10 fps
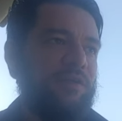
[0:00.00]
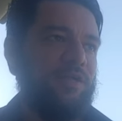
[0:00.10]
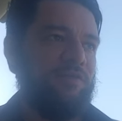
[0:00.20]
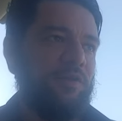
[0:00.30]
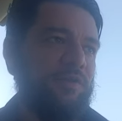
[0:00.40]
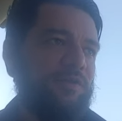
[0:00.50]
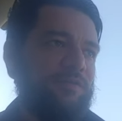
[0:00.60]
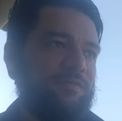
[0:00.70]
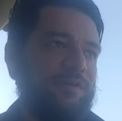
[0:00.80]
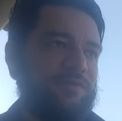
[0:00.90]

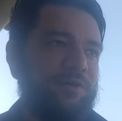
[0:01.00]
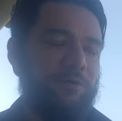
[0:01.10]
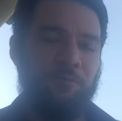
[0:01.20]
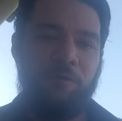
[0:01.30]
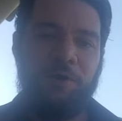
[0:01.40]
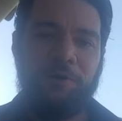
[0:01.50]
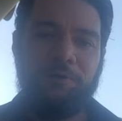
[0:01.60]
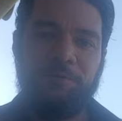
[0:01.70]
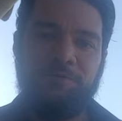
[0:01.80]
Even though